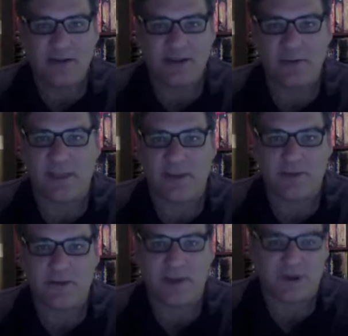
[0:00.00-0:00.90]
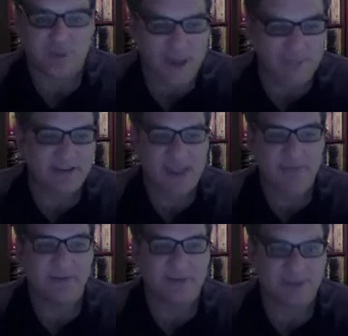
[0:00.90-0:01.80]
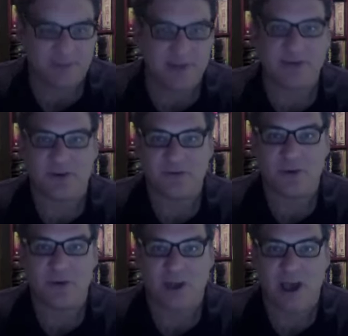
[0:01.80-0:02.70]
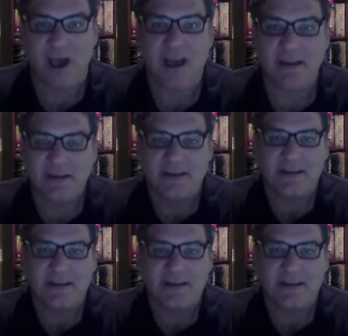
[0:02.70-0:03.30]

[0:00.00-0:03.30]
like when you're at a craps table and somebody starts rolling hot.